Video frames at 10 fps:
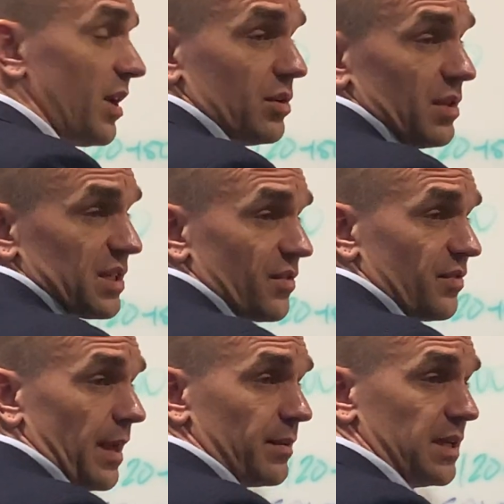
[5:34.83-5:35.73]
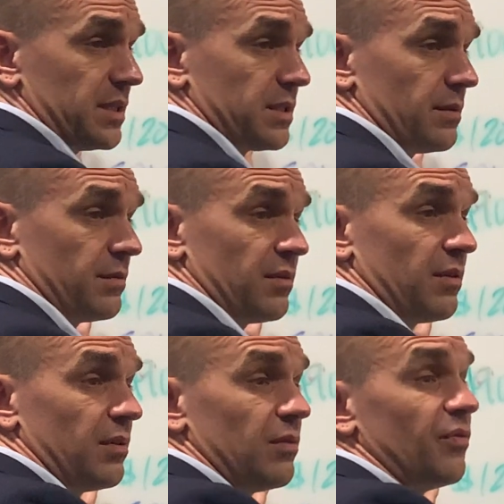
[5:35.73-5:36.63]
could do this for families,
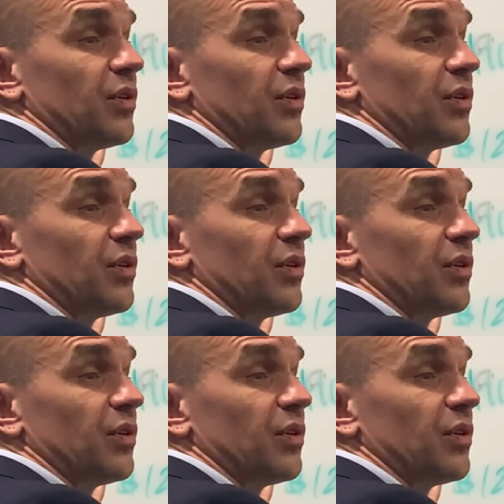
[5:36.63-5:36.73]
if